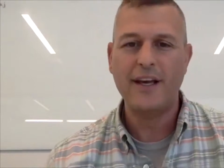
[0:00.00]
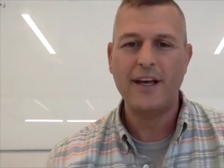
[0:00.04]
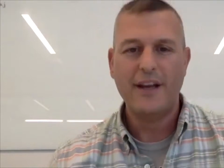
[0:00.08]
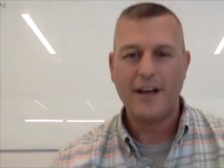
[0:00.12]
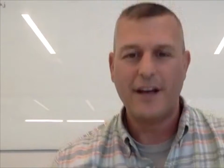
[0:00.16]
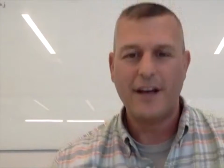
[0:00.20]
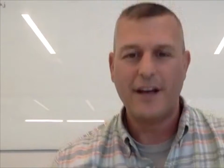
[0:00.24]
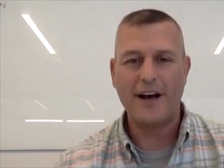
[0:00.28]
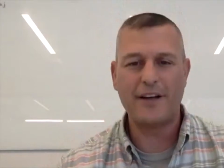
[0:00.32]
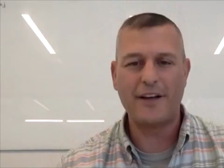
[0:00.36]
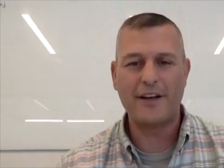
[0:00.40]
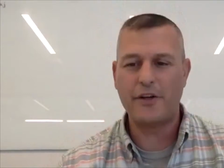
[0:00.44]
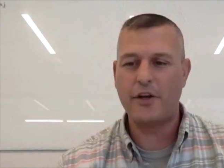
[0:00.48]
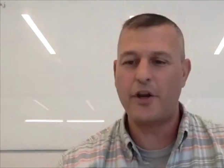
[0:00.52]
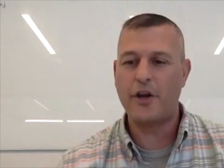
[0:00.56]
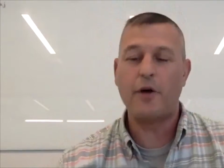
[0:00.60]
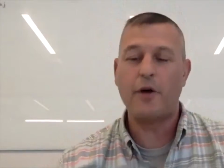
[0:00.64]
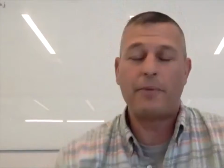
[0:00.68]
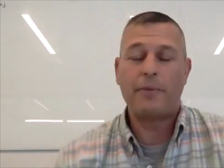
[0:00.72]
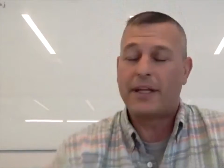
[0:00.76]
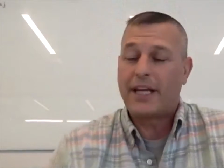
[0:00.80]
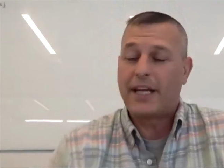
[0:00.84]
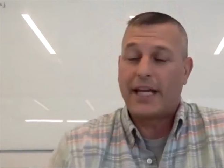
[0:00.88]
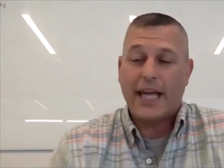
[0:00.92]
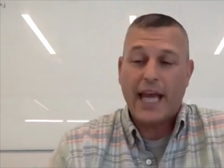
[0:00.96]
But
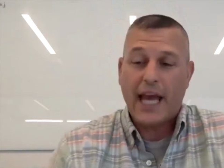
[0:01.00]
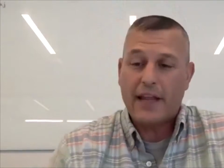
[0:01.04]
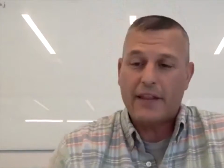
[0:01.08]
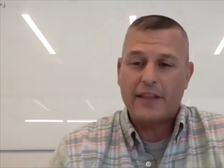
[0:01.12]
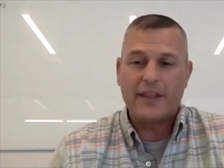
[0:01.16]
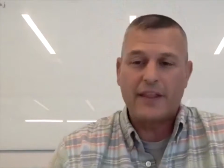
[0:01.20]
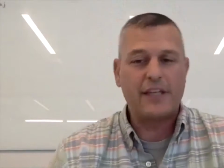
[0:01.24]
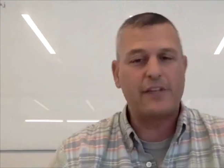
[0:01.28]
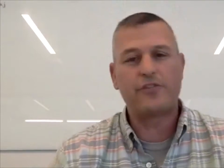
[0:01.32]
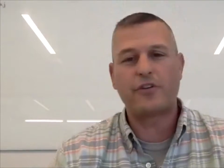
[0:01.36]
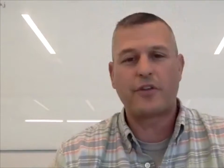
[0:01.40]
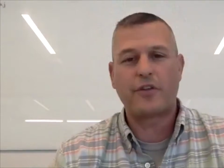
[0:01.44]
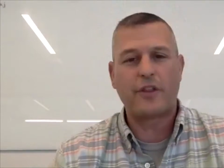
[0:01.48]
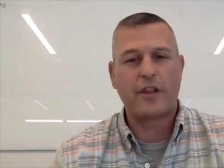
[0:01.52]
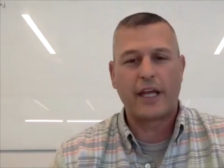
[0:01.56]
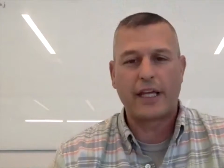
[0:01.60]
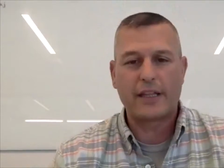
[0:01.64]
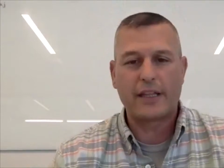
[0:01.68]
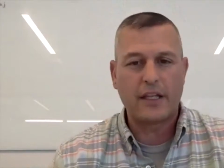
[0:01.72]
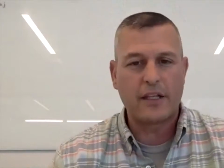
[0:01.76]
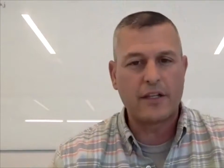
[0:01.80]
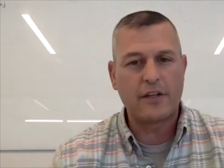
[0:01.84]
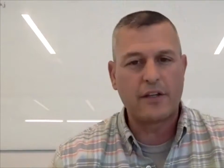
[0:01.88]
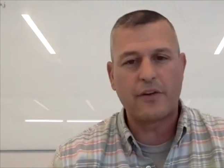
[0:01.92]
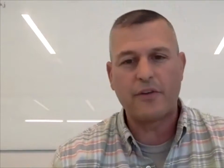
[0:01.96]
again, these are like
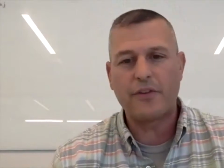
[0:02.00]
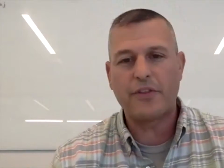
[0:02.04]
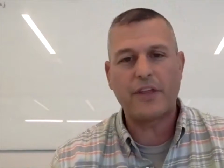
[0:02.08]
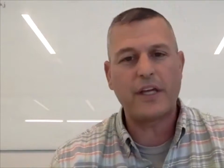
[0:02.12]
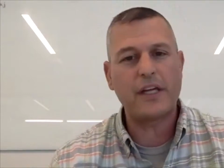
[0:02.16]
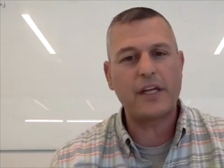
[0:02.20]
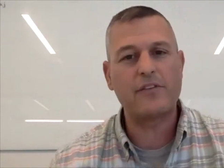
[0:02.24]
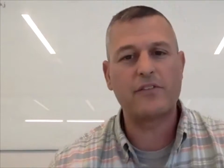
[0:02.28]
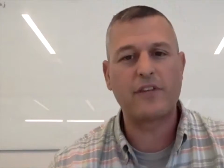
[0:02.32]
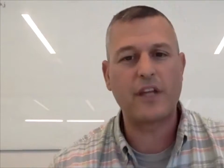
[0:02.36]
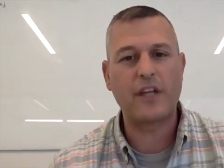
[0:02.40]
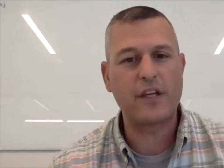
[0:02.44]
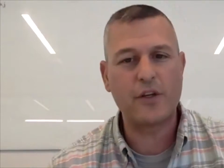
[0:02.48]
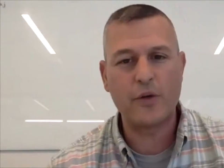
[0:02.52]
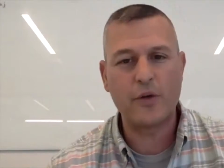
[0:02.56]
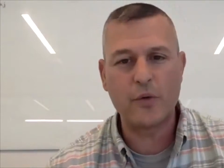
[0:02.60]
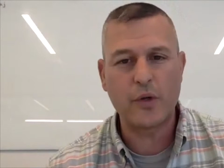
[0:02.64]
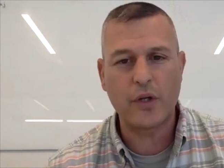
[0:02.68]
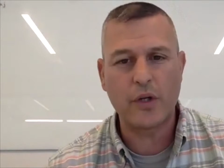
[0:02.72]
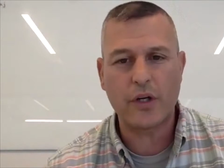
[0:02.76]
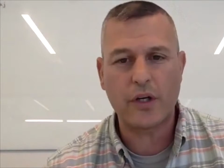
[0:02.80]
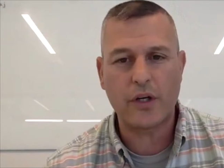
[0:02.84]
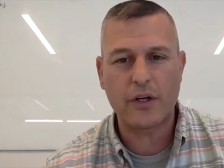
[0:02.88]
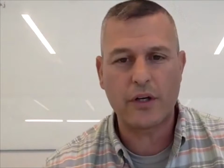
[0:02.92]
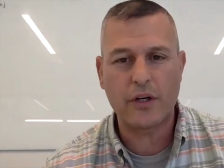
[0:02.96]
the little things that you
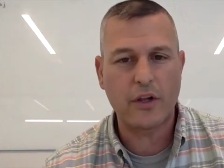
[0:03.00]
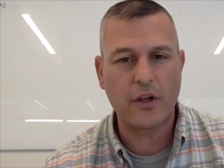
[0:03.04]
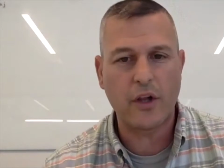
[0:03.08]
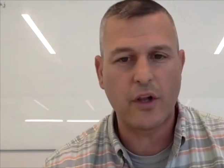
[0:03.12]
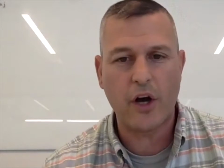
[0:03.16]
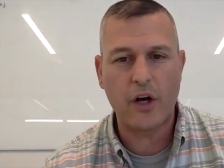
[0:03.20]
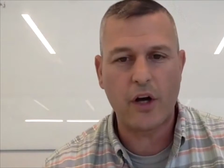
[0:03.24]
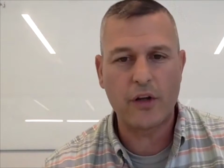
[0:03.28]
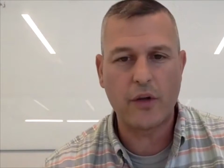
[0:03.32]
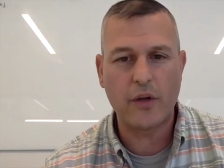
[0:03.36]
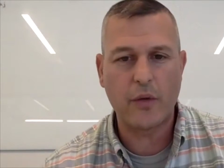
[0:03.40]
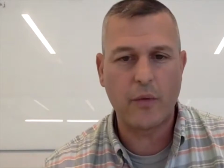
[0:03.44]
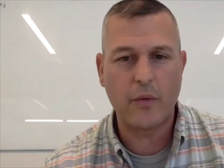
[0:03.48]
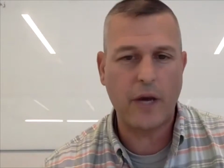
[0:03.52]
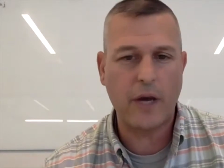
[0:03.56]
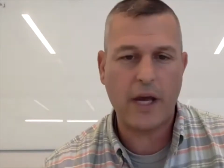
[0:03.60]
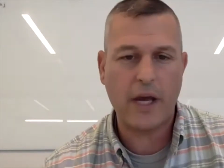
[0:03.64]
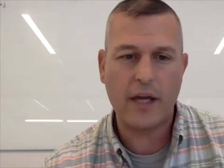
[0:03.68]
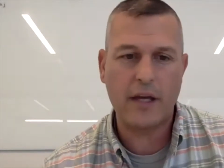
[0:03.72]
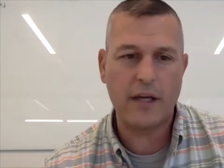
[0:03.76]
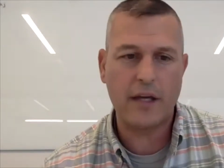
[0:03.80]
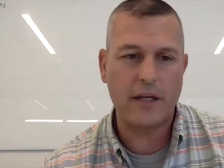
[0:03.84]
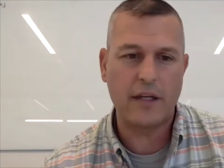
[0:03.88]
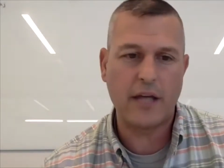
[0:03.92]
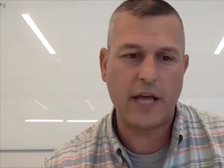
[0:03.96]
learn along the
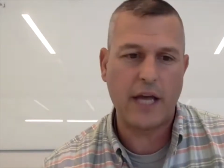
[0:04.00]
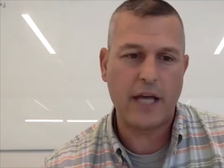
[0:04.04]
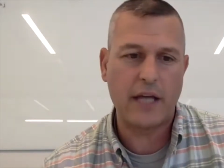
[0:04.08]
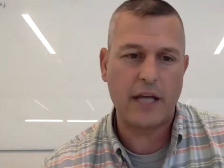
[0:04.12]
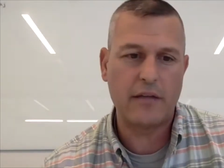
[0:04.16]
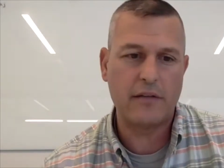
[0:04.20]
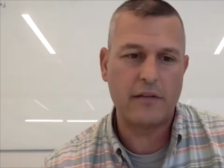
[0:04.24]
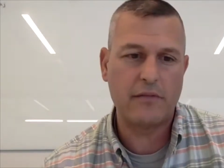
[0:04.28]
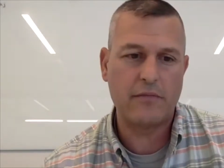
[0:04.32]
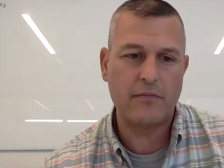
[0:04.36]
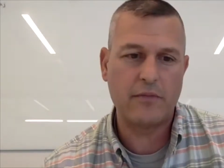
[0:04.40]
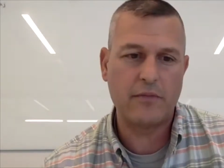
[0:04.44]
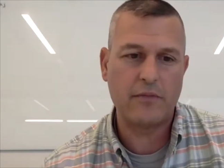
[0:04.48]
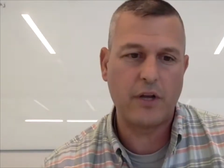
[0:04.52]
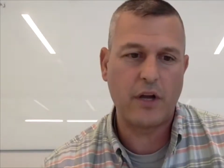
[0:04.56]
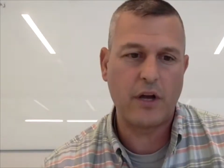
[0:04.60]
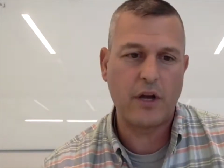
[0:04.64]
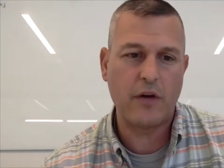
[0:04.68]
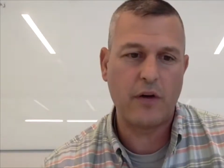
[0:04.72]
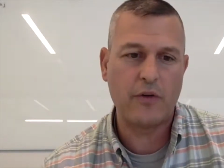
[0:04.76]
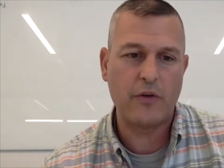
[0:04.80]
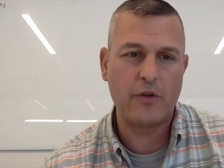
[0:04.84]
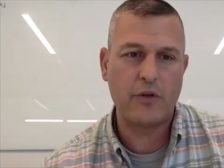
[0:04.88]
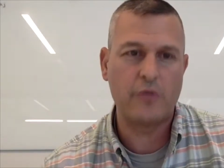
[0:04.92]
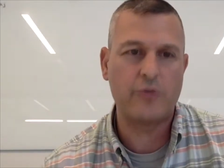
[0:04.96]
way, and you
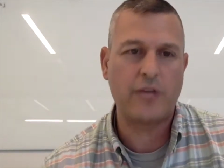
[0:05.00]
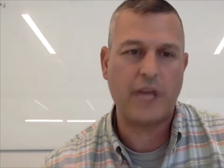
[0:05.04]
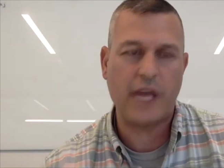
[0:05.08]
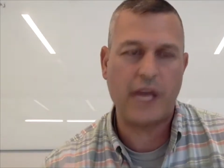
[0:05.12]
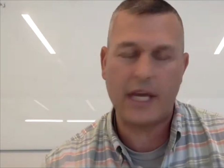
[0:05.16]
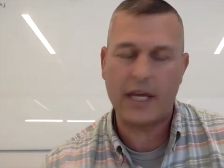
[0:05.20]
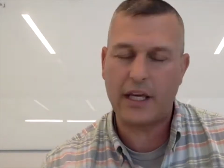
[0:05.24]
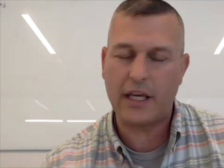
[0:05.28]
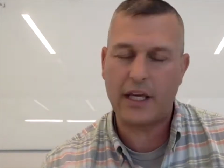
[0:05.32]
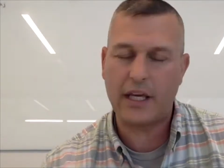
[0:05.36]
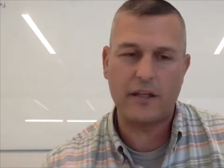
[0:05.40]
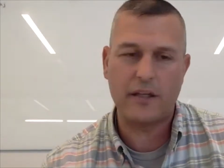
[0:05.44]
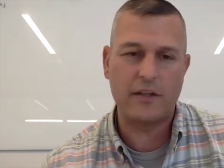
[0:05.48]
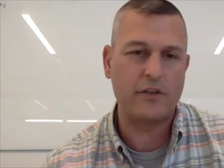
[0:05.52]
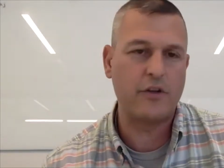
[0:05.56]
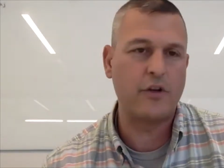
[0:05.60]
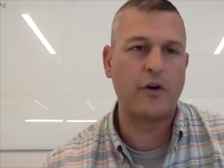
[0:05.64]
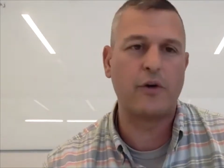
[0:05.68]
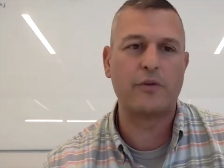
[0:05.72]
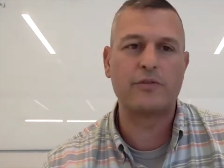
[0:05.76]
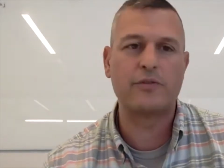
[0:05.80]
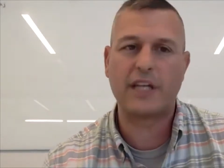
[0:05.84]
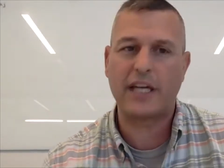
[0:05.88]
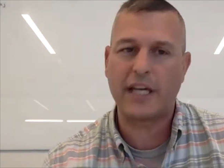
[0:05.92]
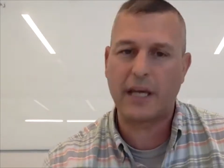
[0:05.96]

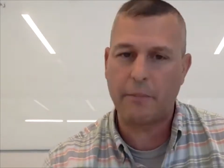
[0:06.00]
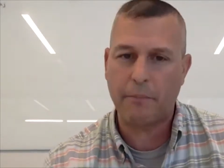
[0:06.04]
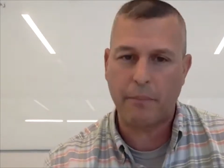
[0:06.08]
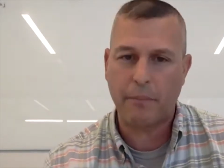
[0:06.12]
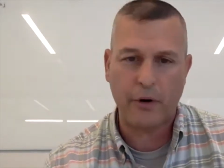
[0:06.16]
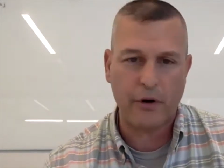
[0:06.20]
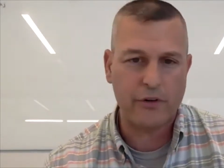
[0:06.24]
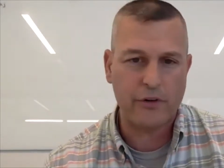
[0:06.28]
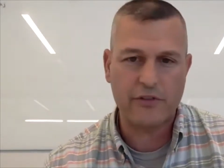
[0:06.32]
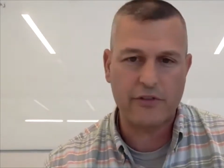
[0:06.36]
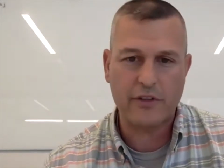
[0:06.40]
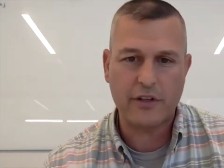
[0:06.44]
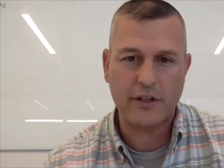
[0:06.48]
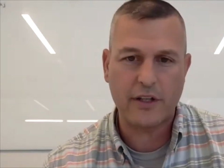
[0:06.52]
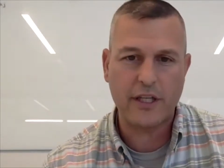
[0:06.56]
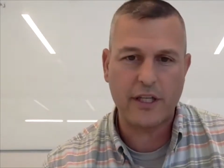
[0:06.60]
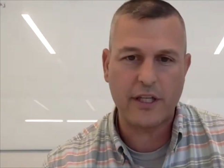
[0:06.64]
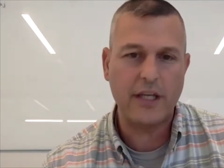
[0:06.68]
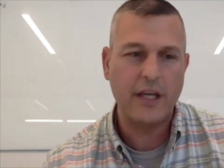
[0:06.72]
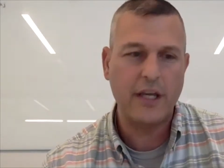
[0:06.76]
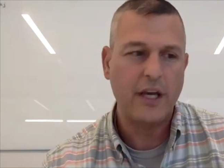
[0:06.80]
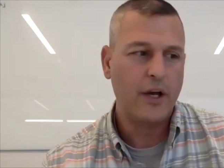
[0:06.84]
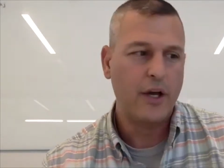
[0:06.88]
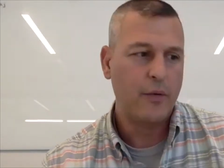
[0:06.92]
don't take it personally.